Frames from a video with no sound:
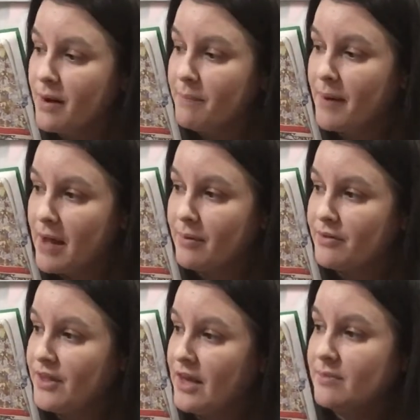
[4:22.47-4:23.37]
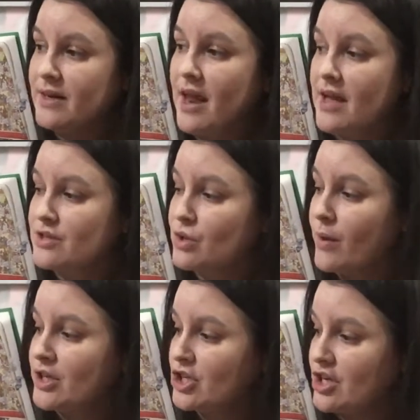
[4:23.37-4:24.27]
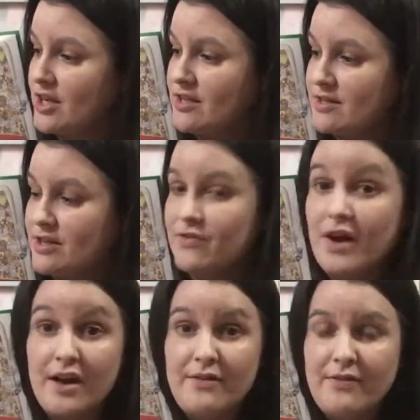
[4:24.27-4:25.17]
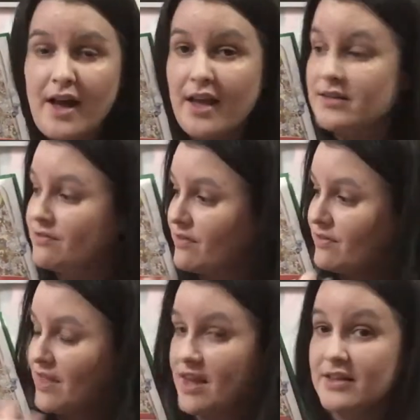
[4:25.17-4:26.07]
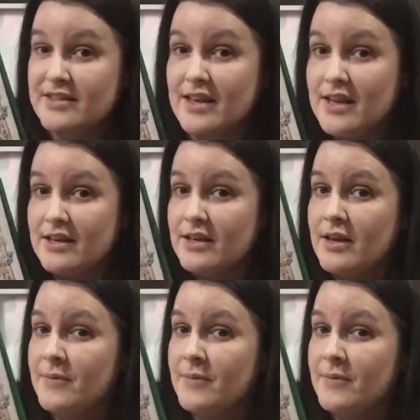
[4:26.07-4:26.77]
but Bible themed, and has questions, and you've got to find different things in